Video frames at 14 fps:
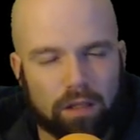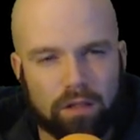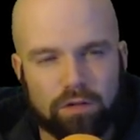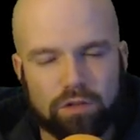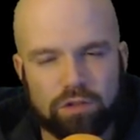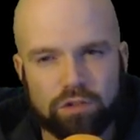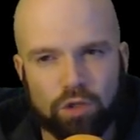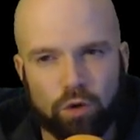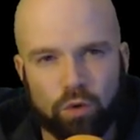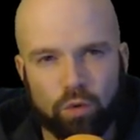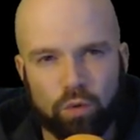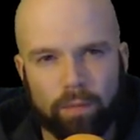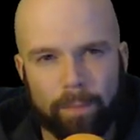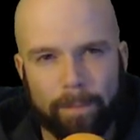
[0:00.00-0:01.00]

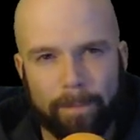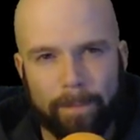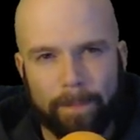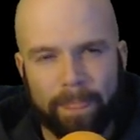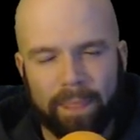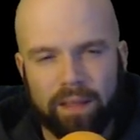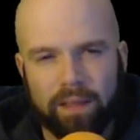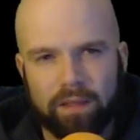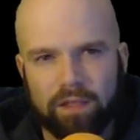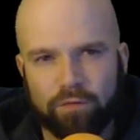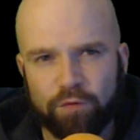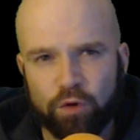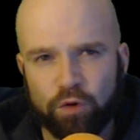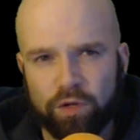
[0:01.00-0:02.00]
So if
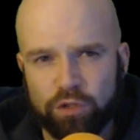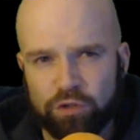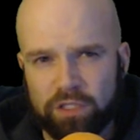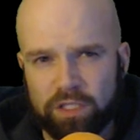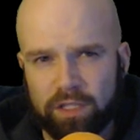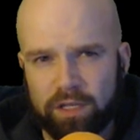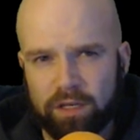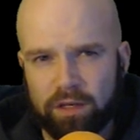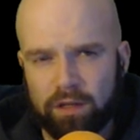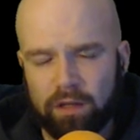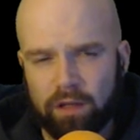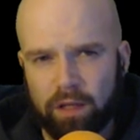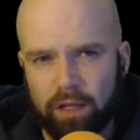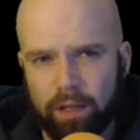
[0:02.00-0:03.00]
you're interested in
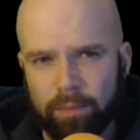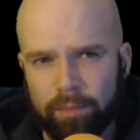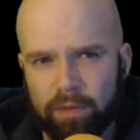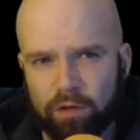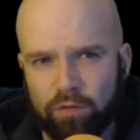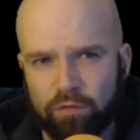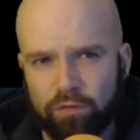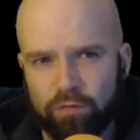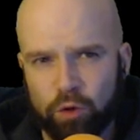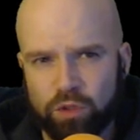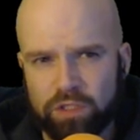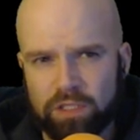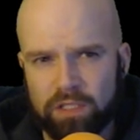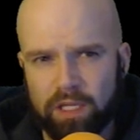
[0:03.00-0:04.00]
um,
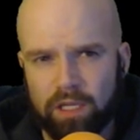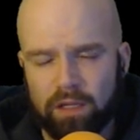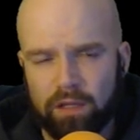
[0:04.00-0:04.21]
folks that,